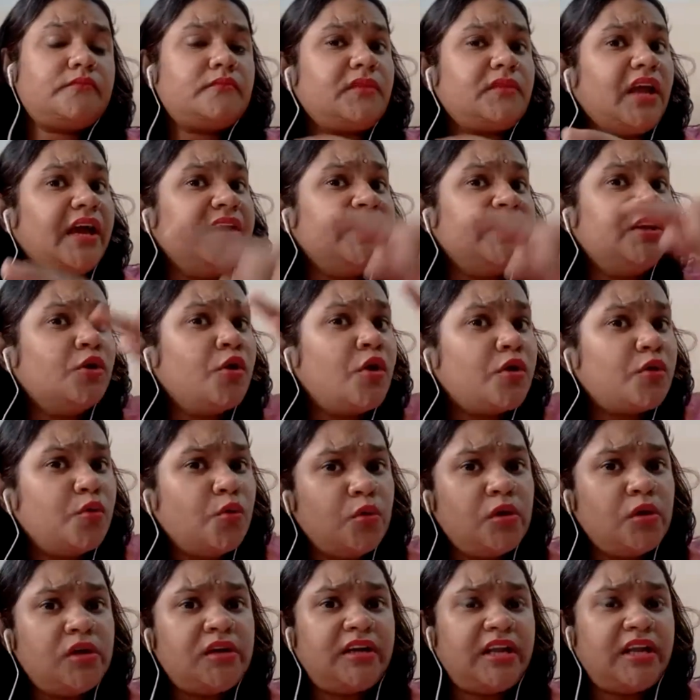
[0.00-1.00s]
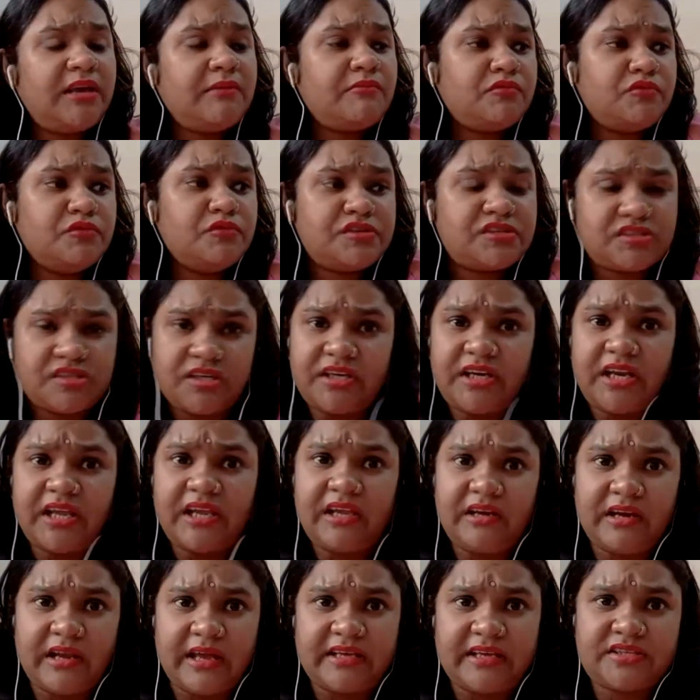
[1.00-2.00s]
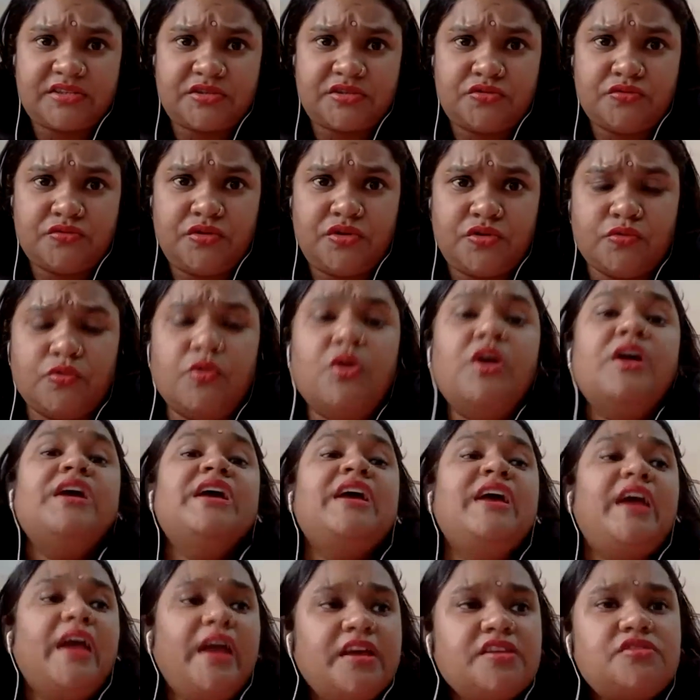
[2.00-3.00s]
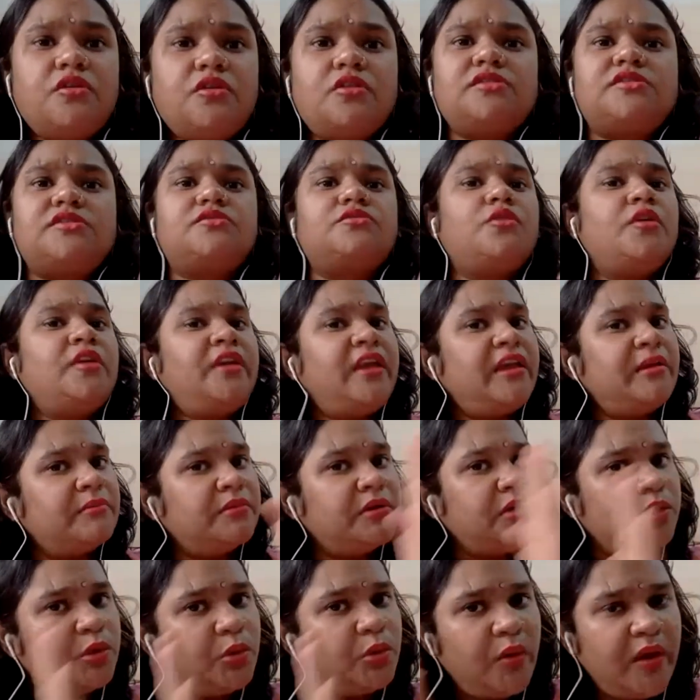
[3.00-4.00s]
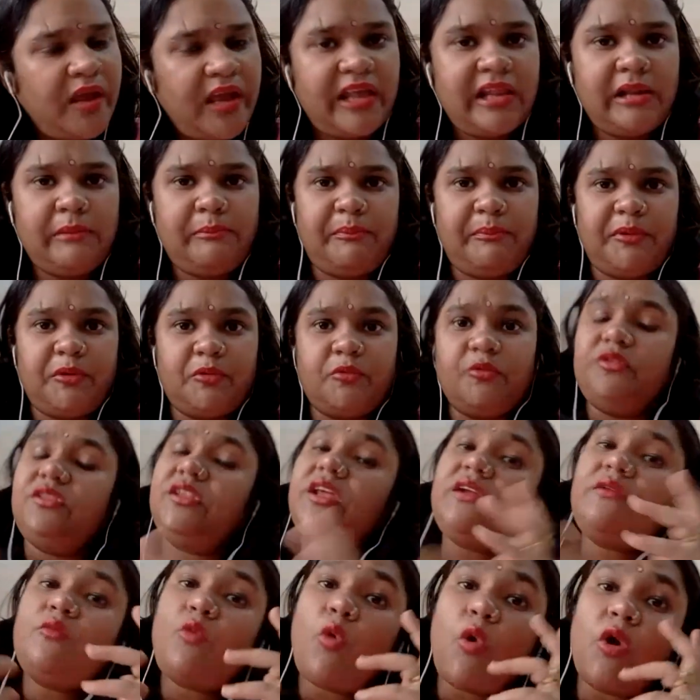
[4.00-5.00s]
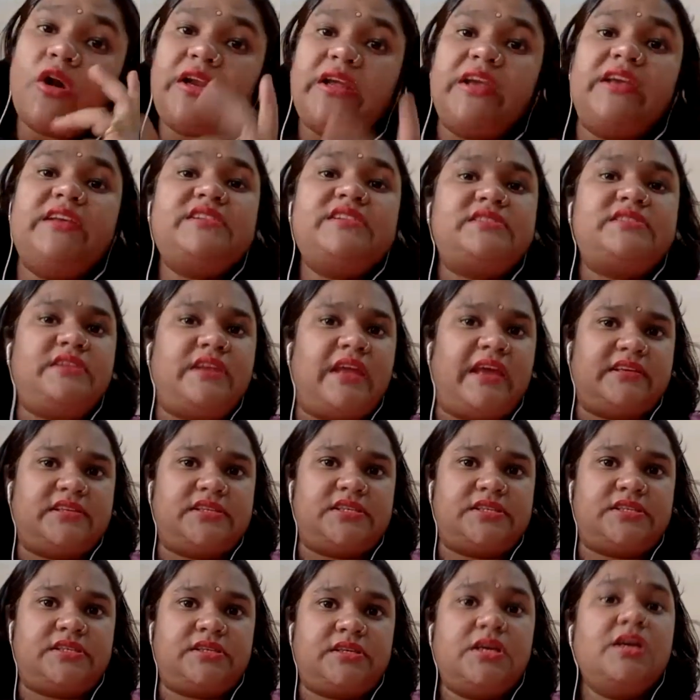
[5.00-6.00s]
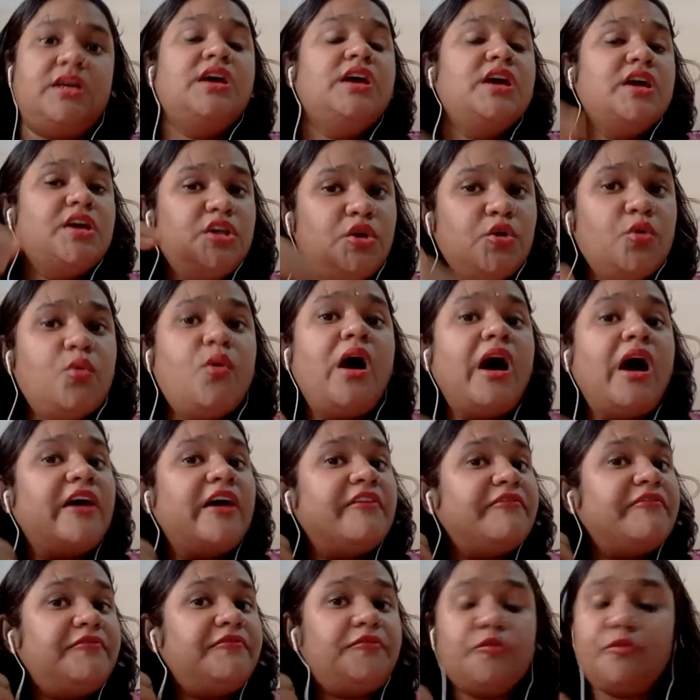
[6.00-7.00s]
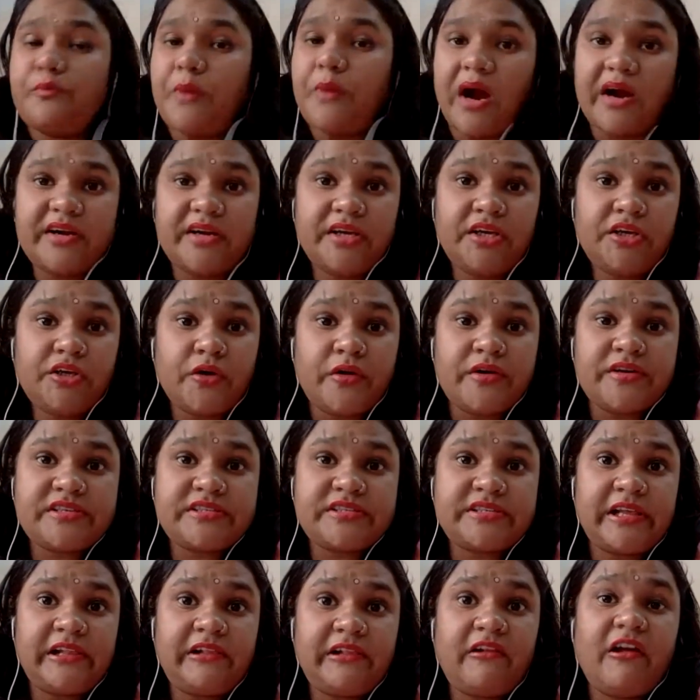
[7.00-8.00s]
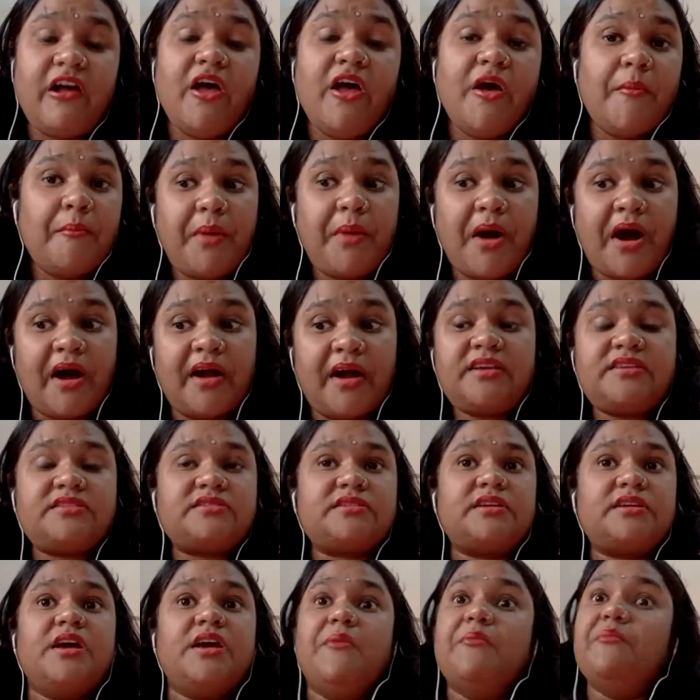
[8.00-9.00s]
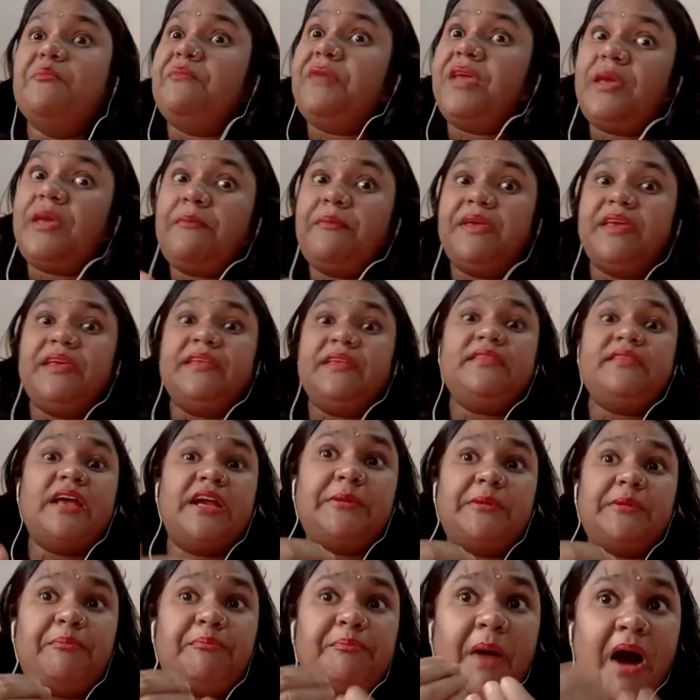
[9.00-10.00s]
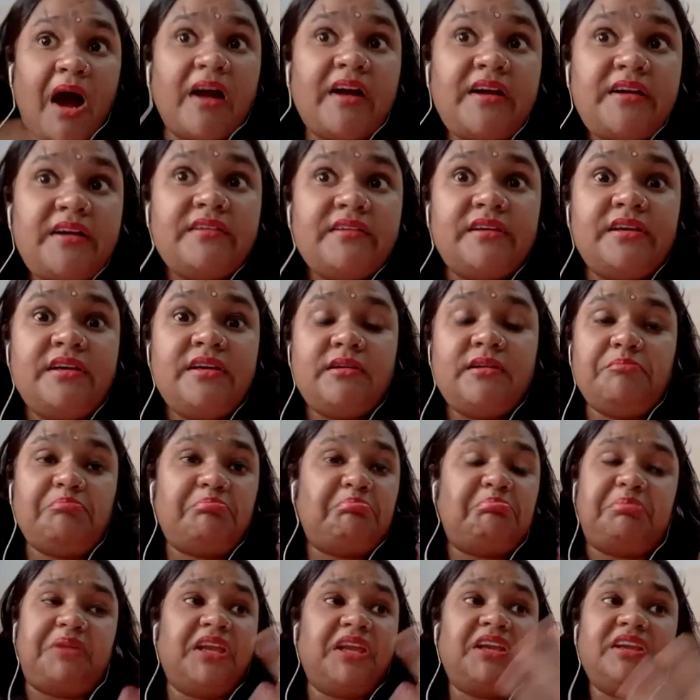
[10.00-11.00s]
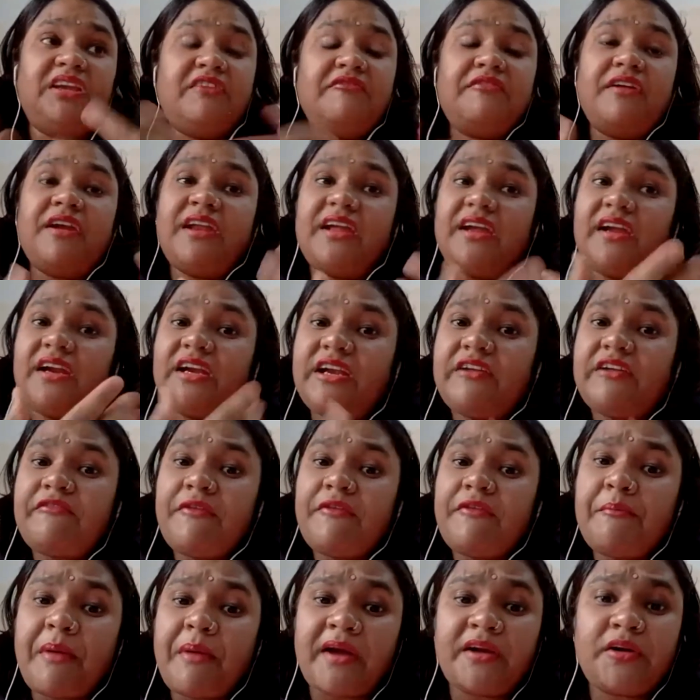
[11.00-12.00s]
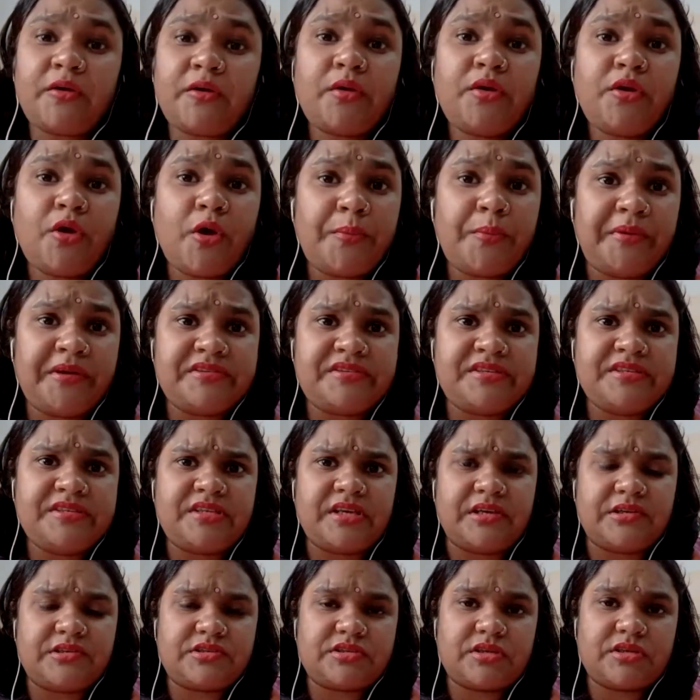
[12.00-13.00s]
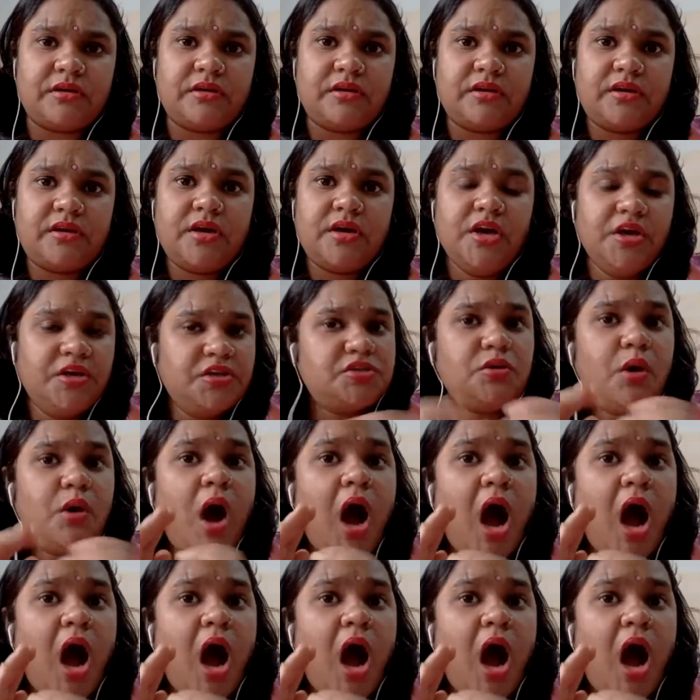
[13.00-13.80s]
and your whole team who's sitting next to you is also not able to help you, then what is next? You have to pardon yourself, but maybe that pardon can give a negative impact on your presentation. So